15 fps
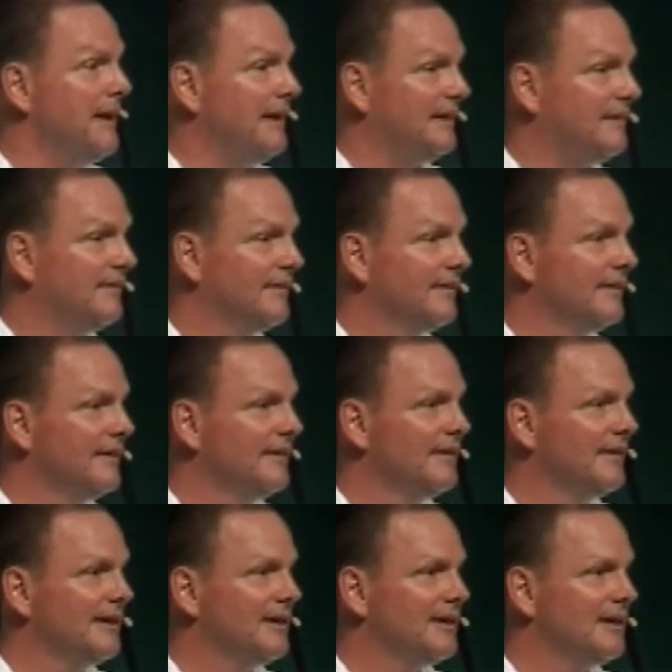me.
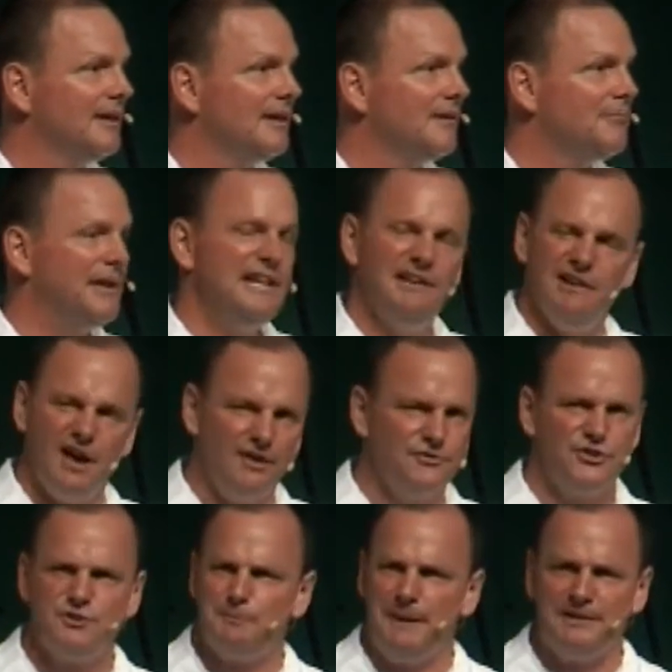But He
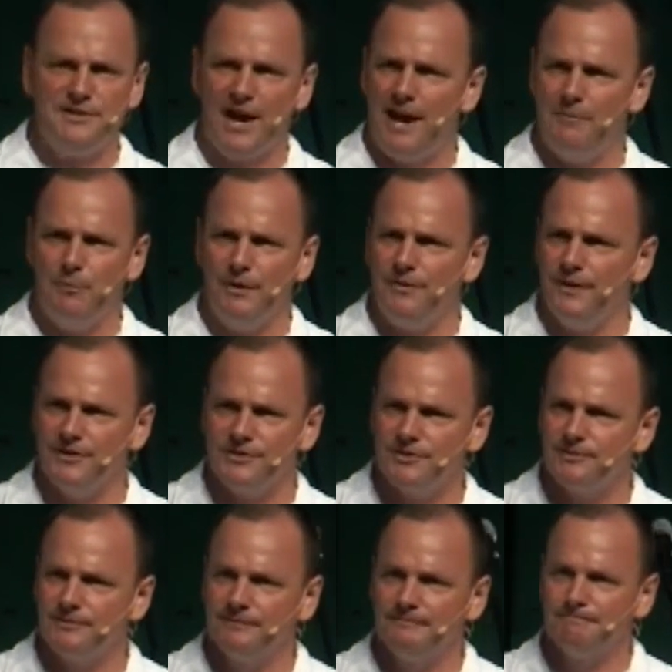loves to spend time with
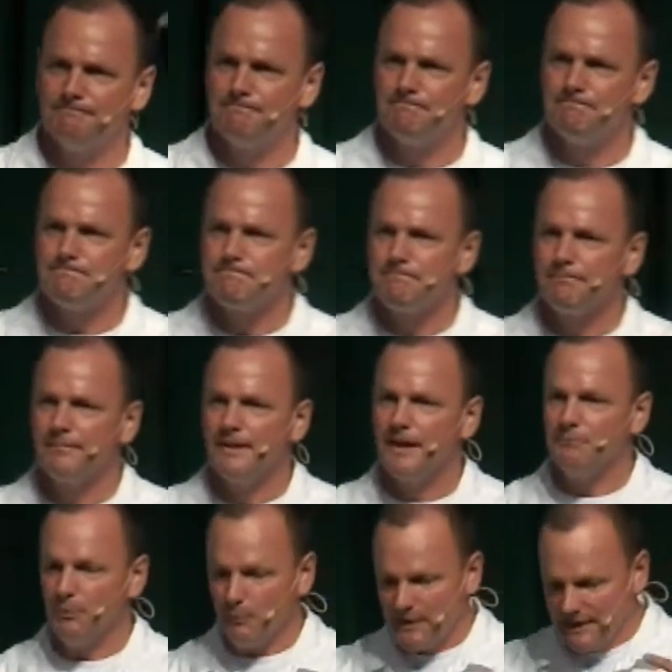us.
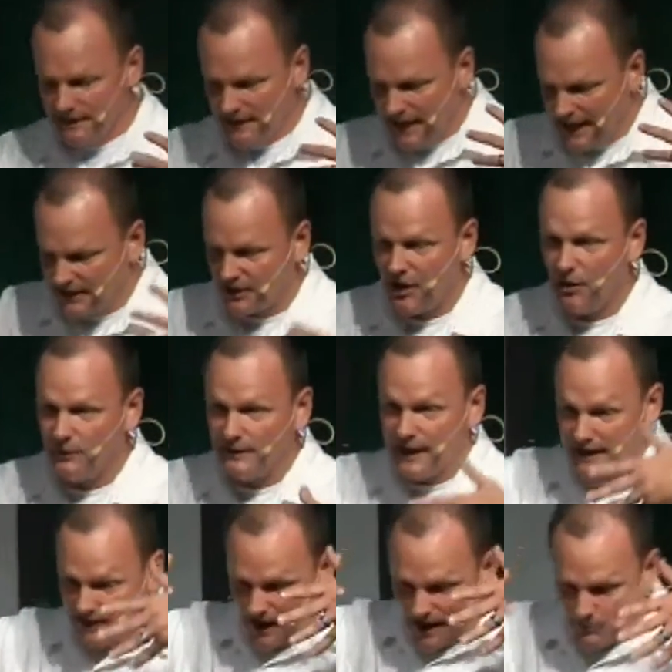And when we let go and
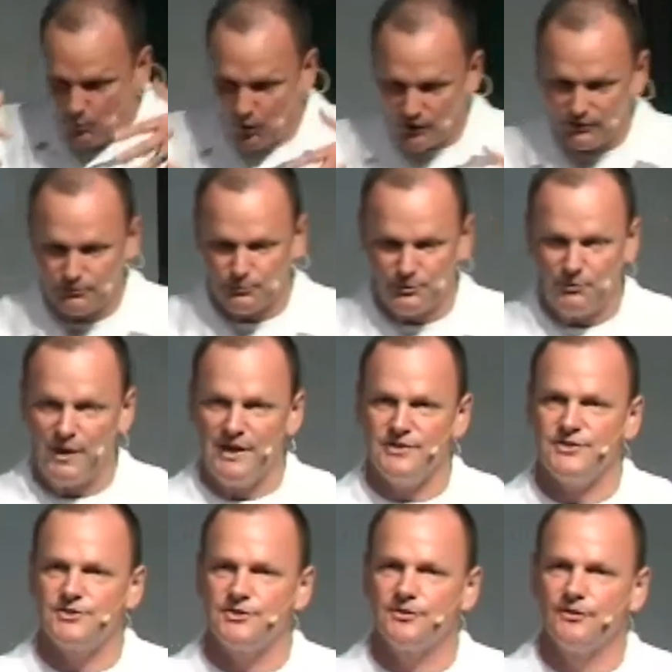let God work through
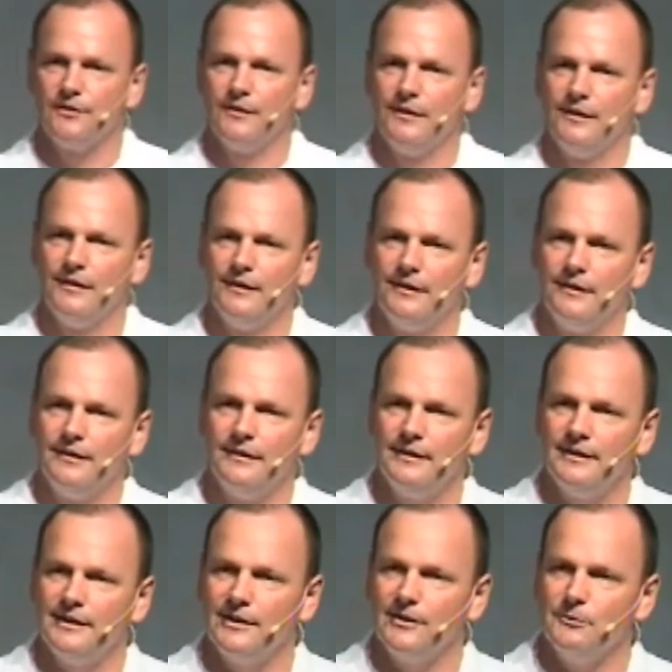us,
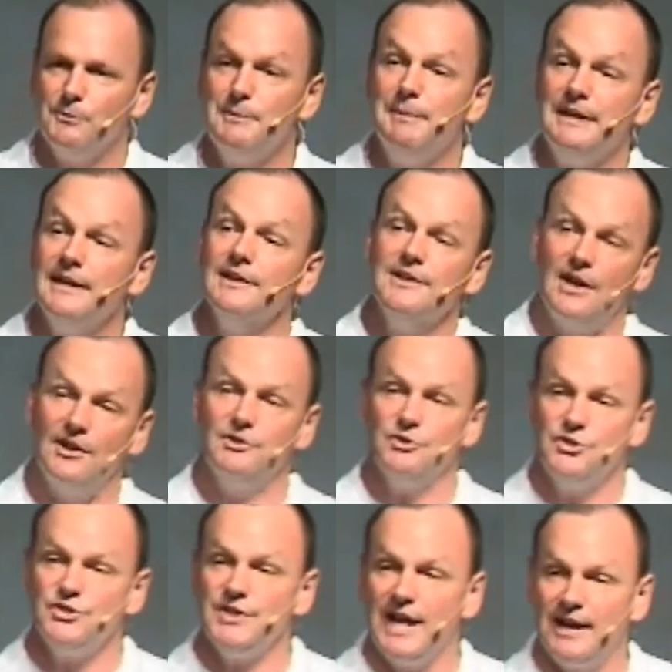we begin to
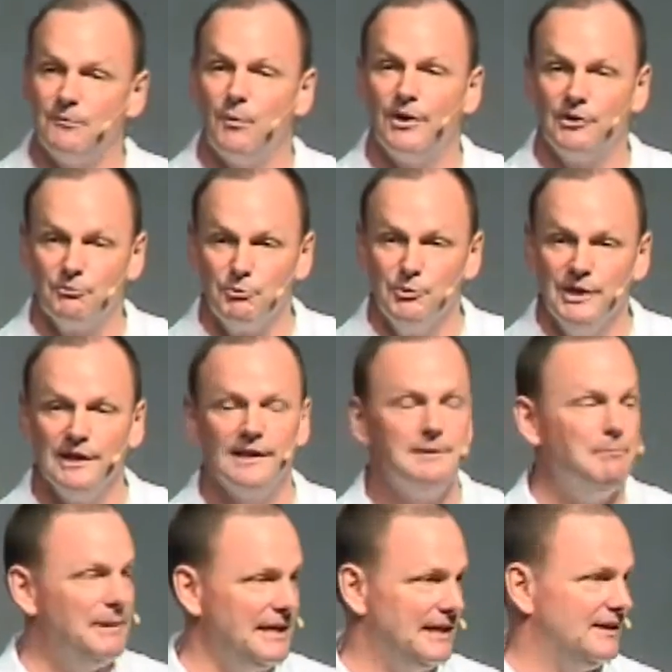understand what it really
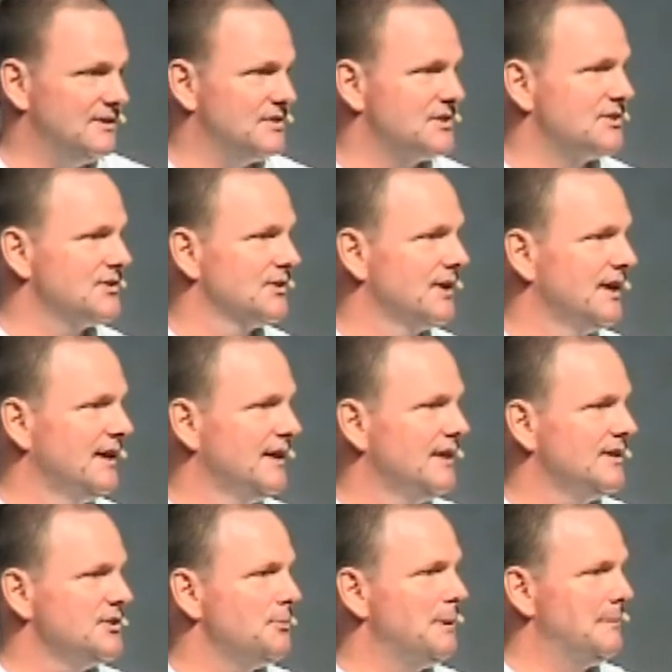means
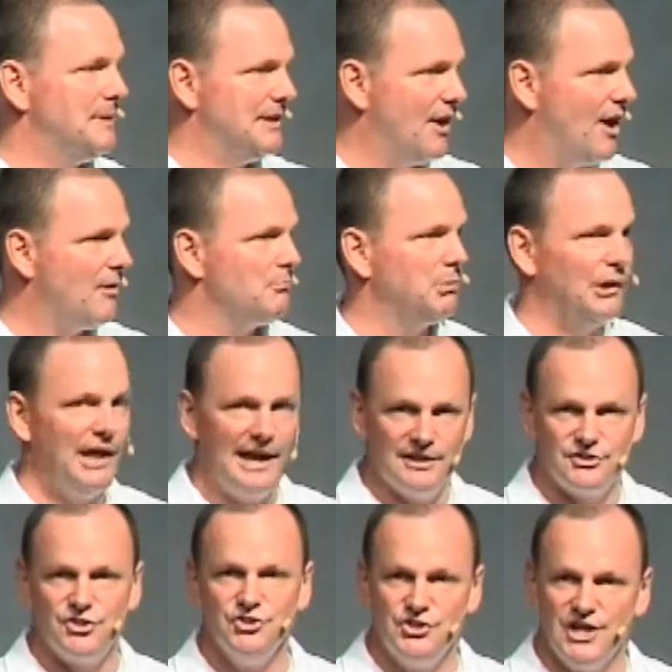to be beyond
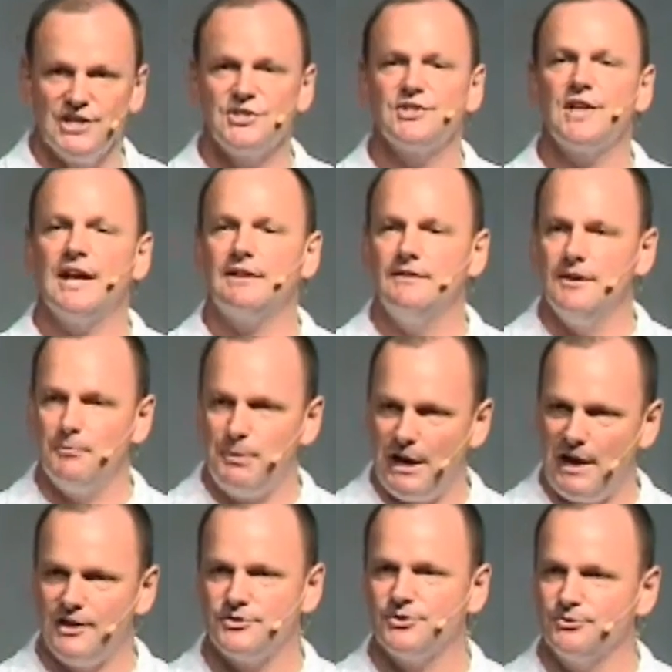blessed, just like the
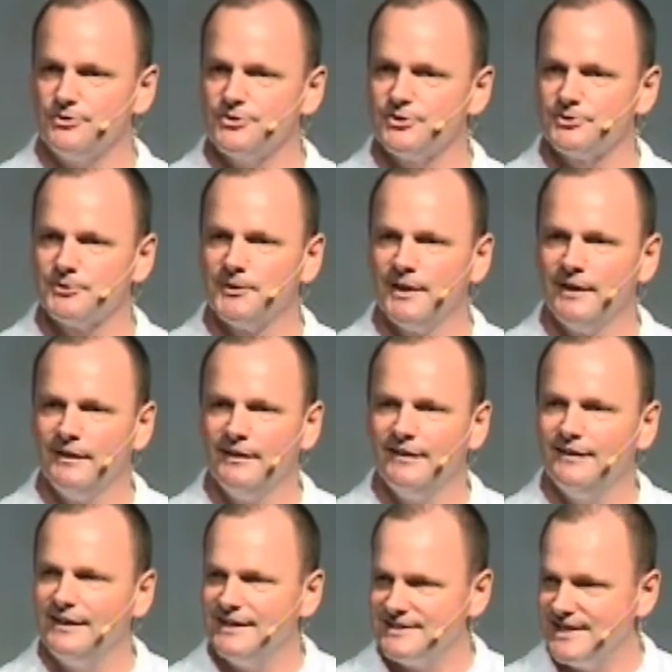apostles
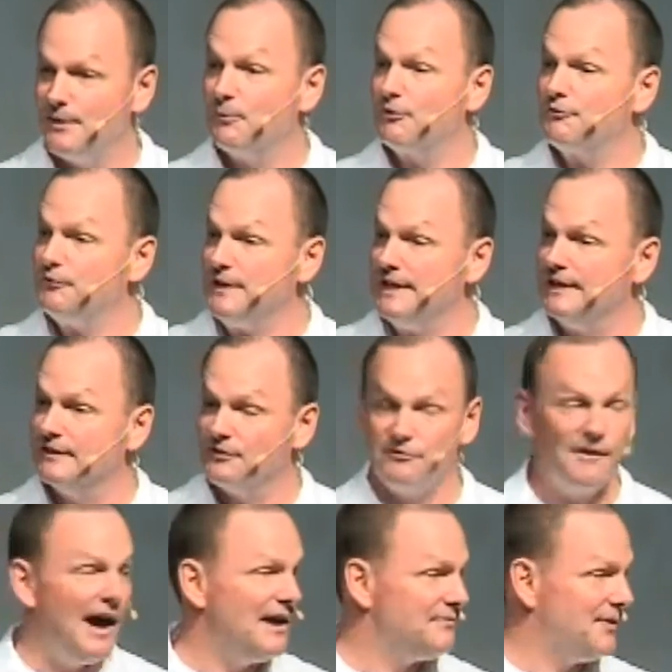as they were feeding the
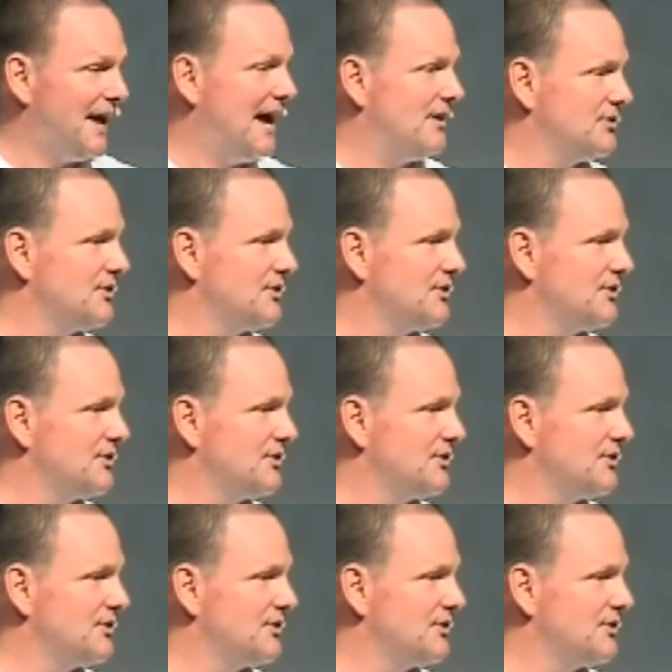5,000.